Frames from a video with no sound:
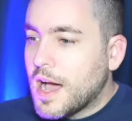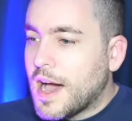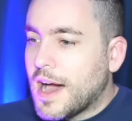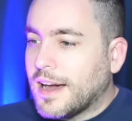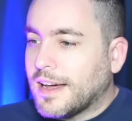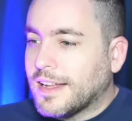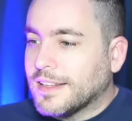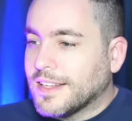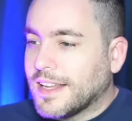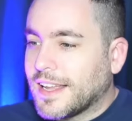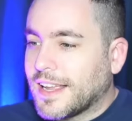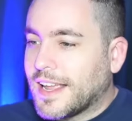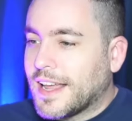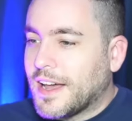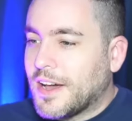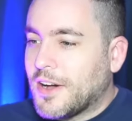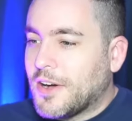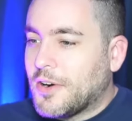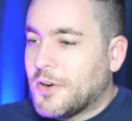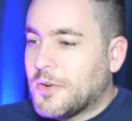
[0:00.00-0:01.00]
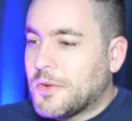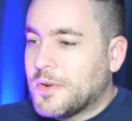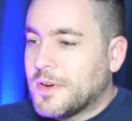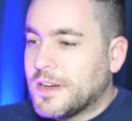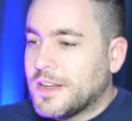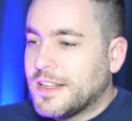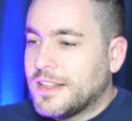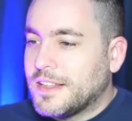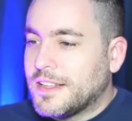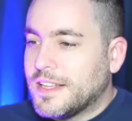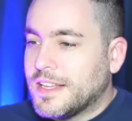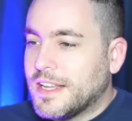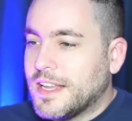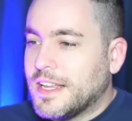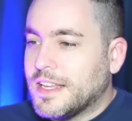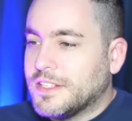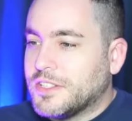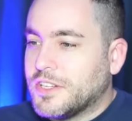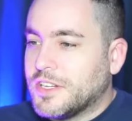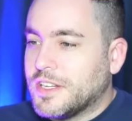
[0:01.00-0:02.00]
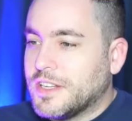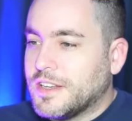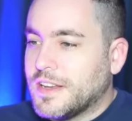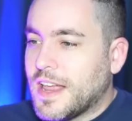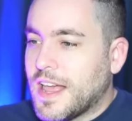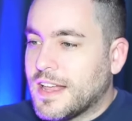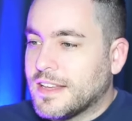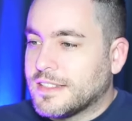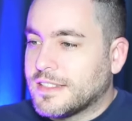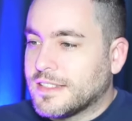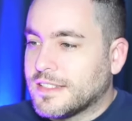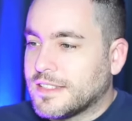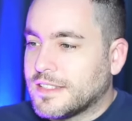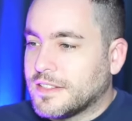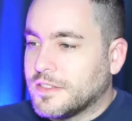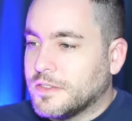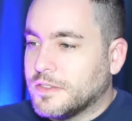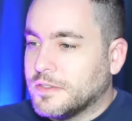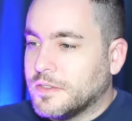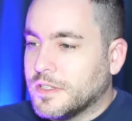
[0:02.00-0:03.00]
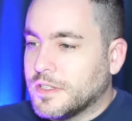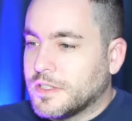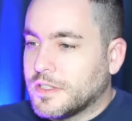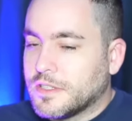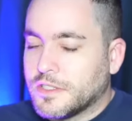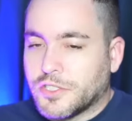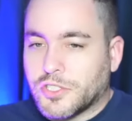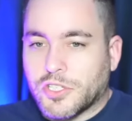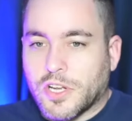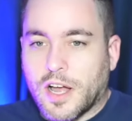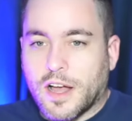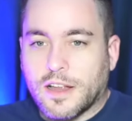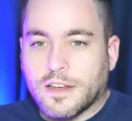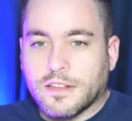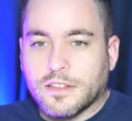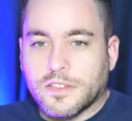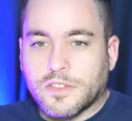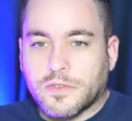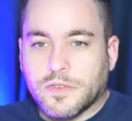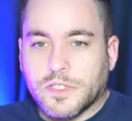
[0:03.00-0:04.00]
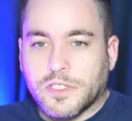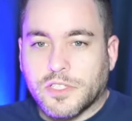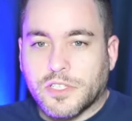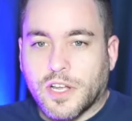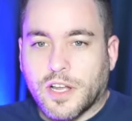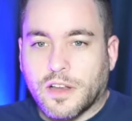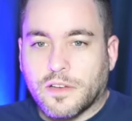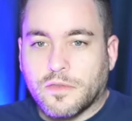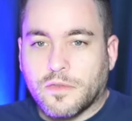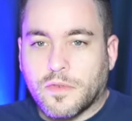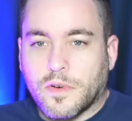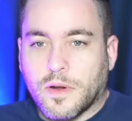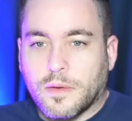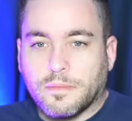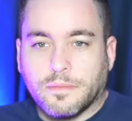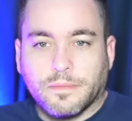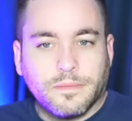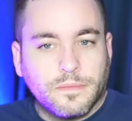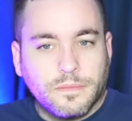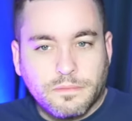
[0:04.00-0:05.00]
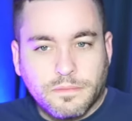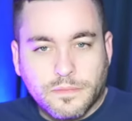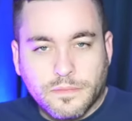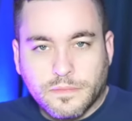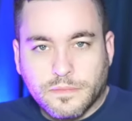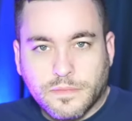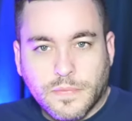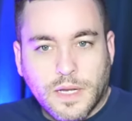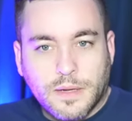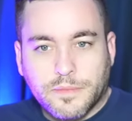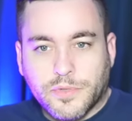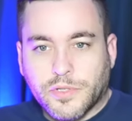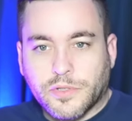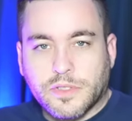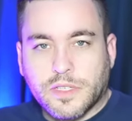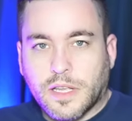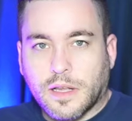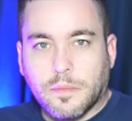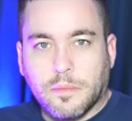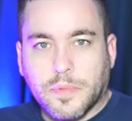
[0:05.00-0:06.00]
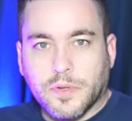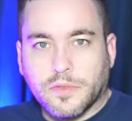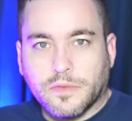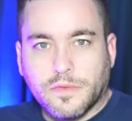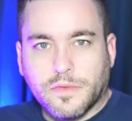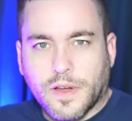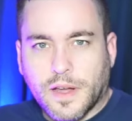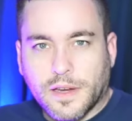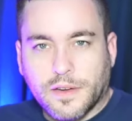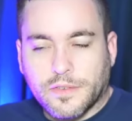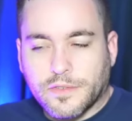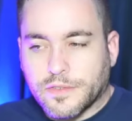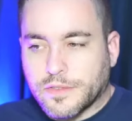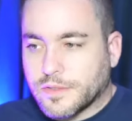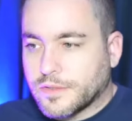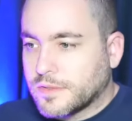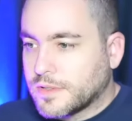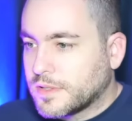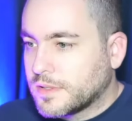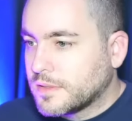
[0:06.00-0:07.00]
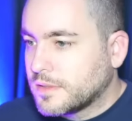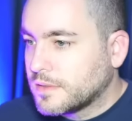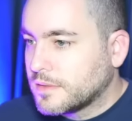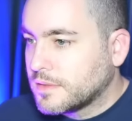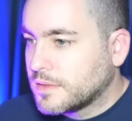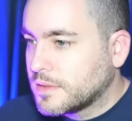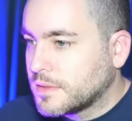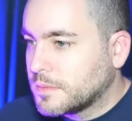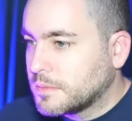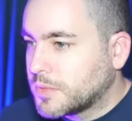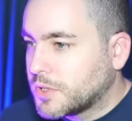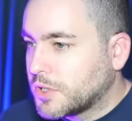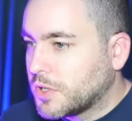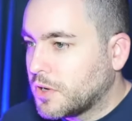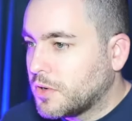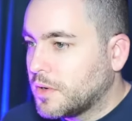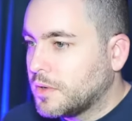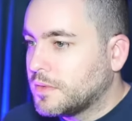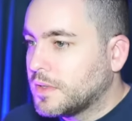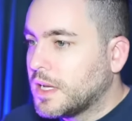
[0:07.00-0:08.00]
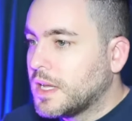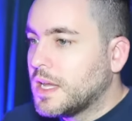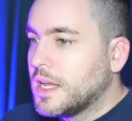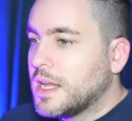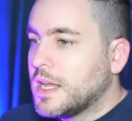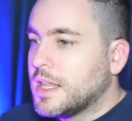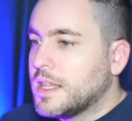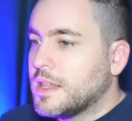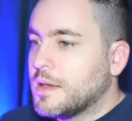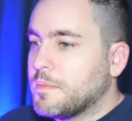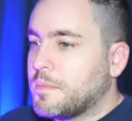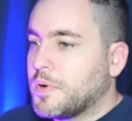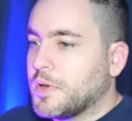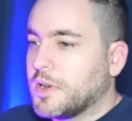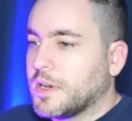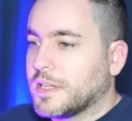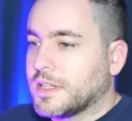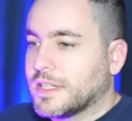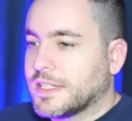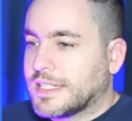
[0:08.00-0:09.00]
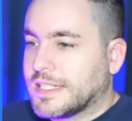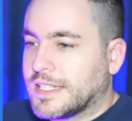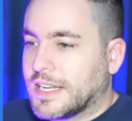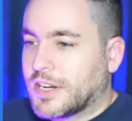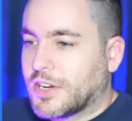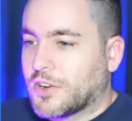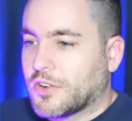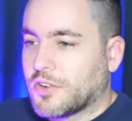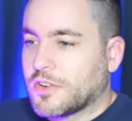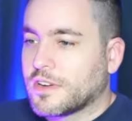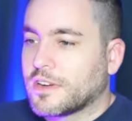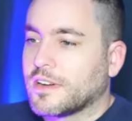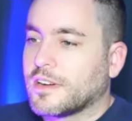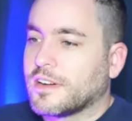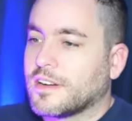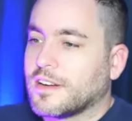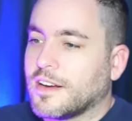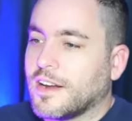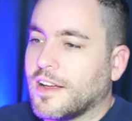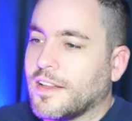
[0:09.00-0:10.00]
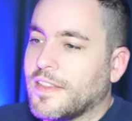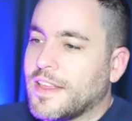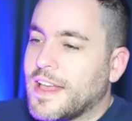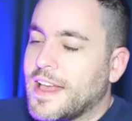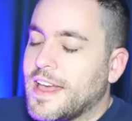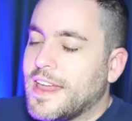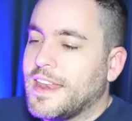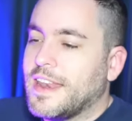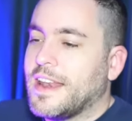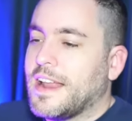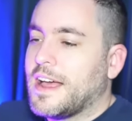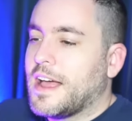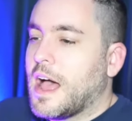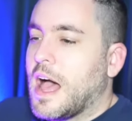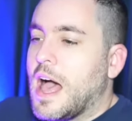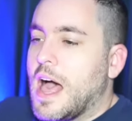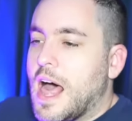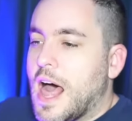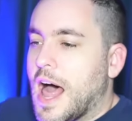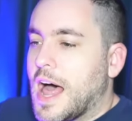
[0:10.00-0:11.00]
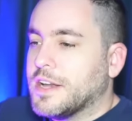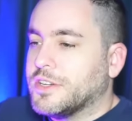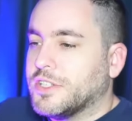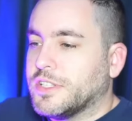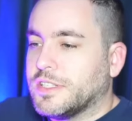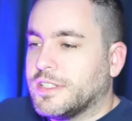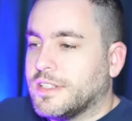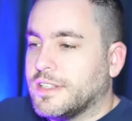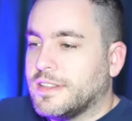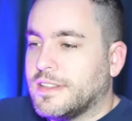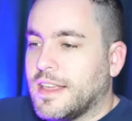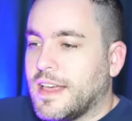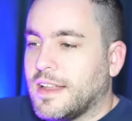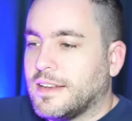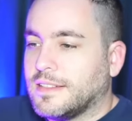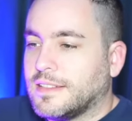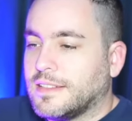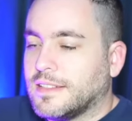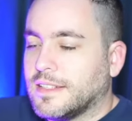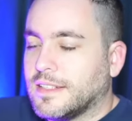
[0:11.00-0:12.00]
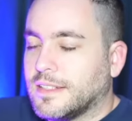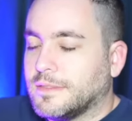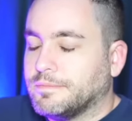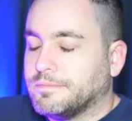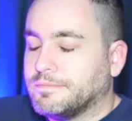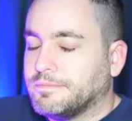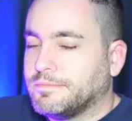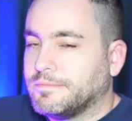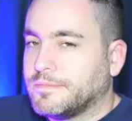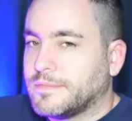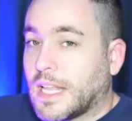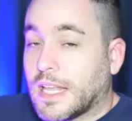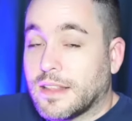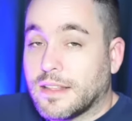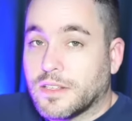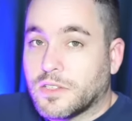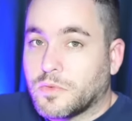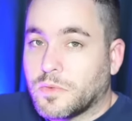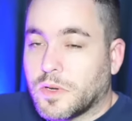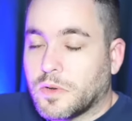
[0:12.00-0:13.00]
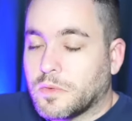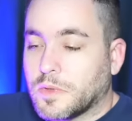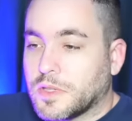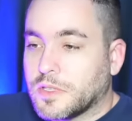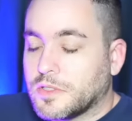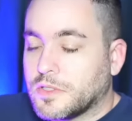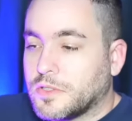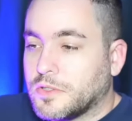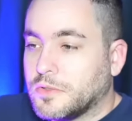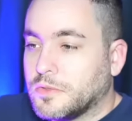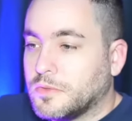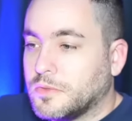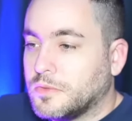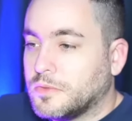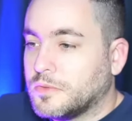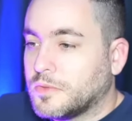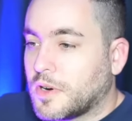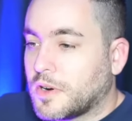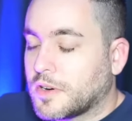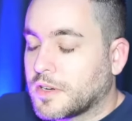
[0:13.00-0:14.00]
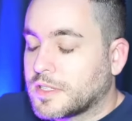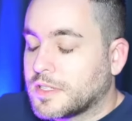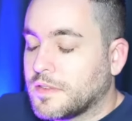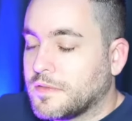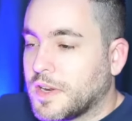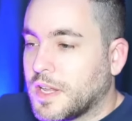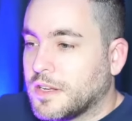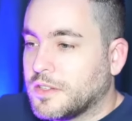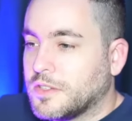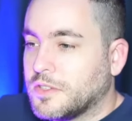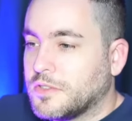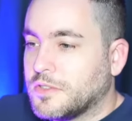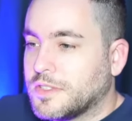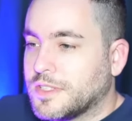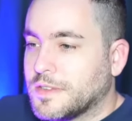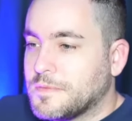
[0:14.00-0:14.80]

I like how it it, it has this you know shot, screenshot from I'm sure it's like a Build Fighters or some show of them putting the sticker on the head. And I, I just did that, um, yeah, this week with the two RX 78.2s.